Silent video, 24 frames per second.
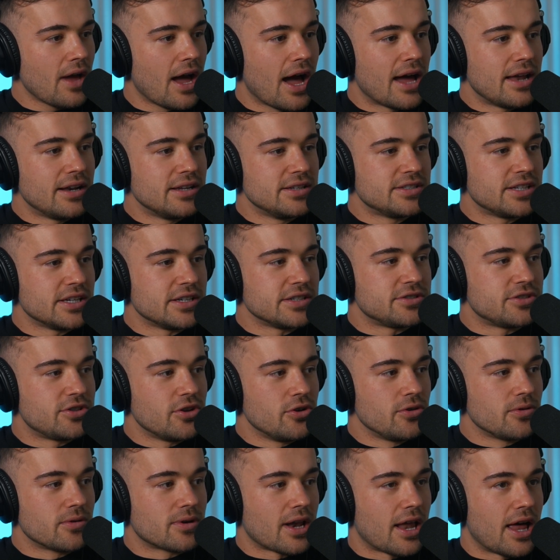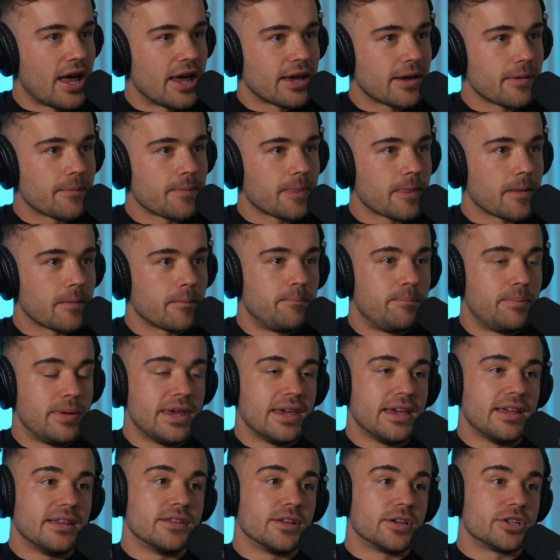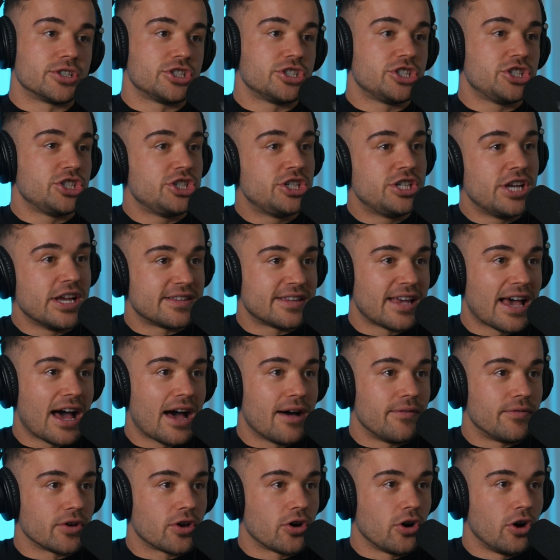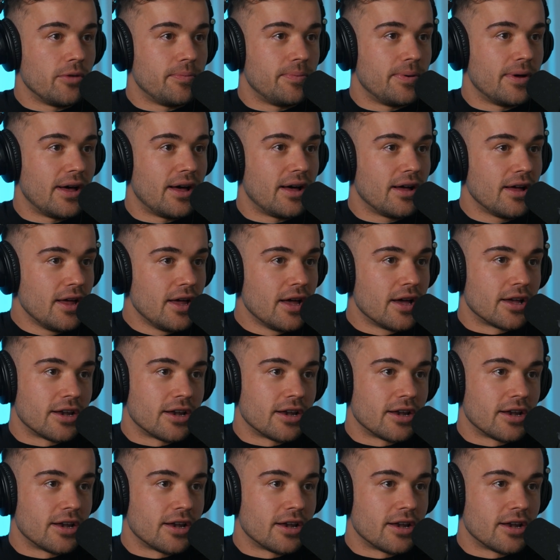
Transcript: and this dude like beating the shit out of a copper,